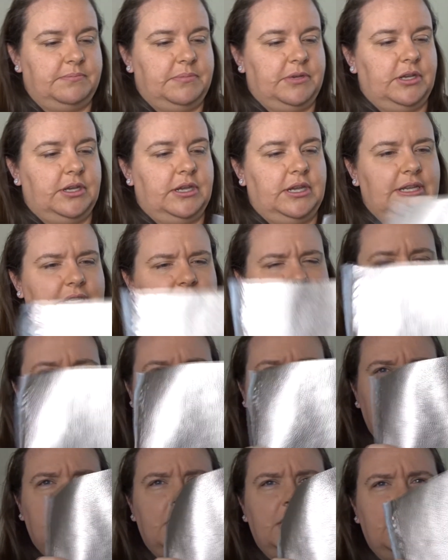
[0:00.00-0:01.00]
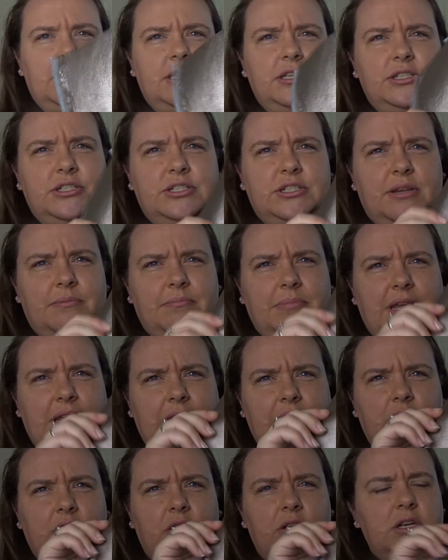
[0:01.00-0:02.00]
but it's like a
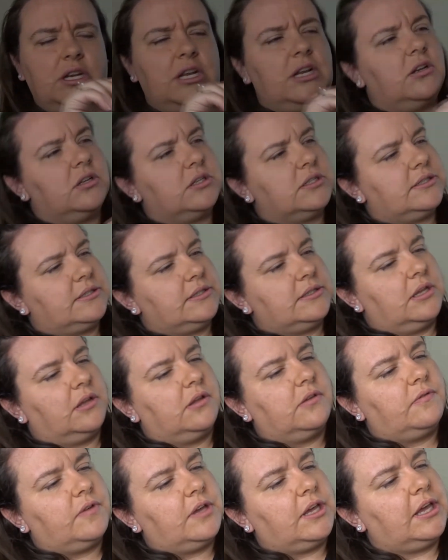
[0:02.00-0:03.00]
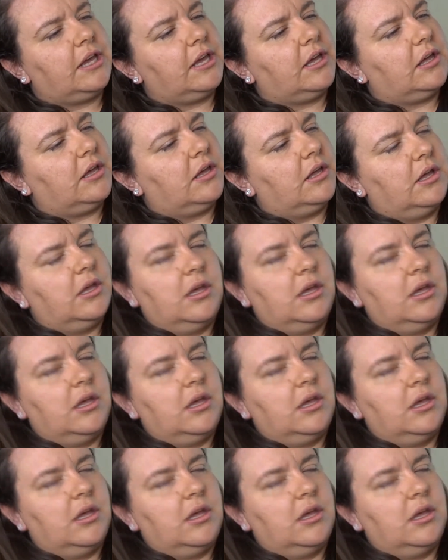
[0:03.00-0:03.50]
champagne gold. It looks silver here.